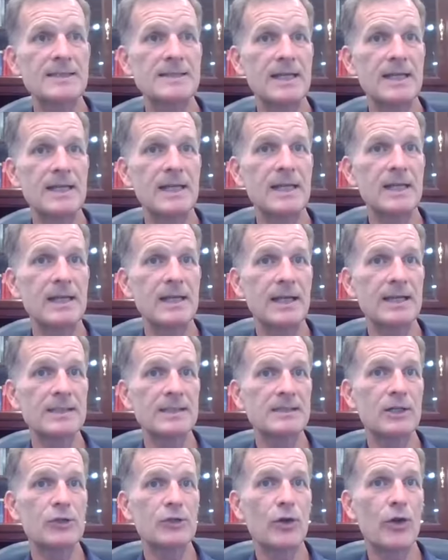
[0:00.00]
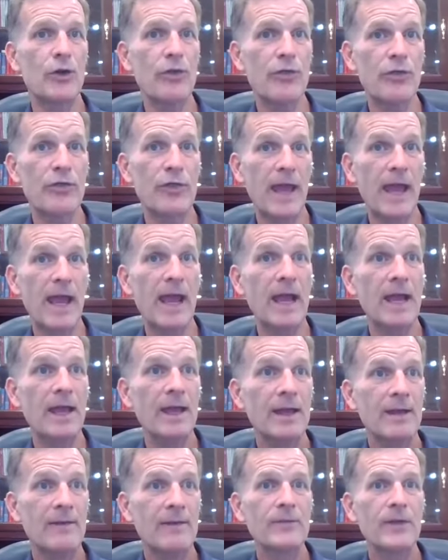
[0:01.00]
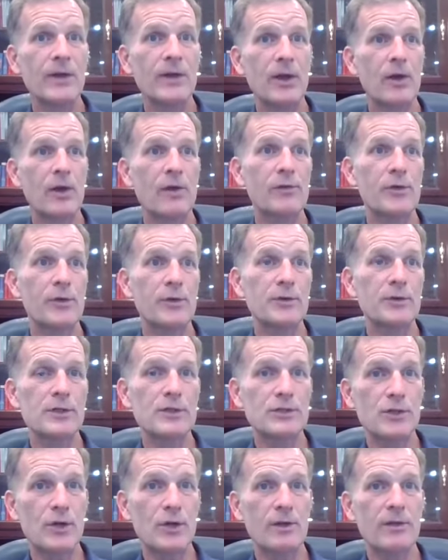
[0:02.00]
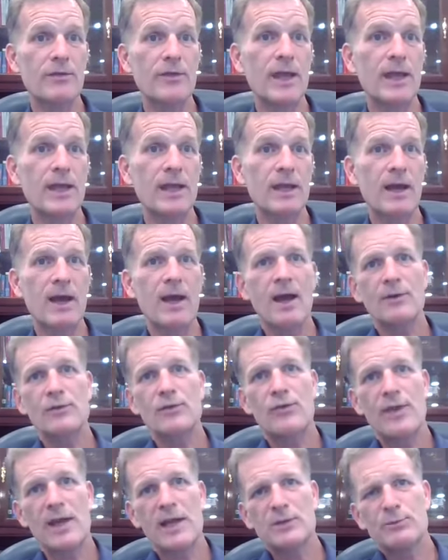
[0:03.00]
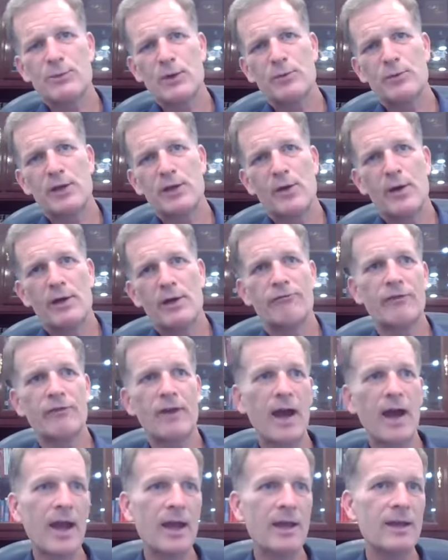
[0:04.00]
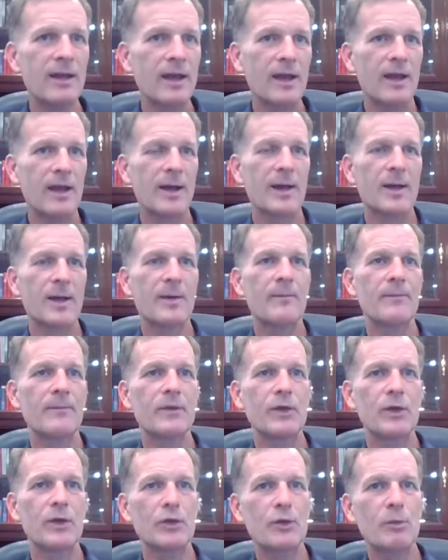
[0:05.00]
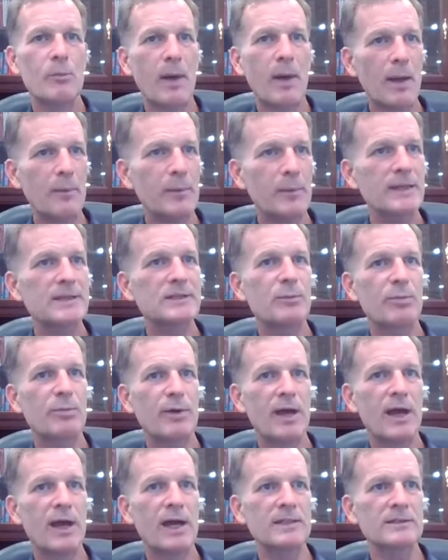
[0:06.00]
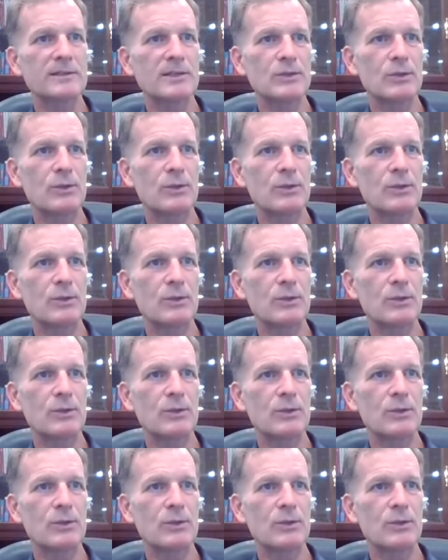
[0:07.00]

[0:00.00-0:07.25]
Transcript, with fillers: IT isn't your thing, you know, if you're just sort of thinking, oh, things must be going fine, um, you, you, might be surprised.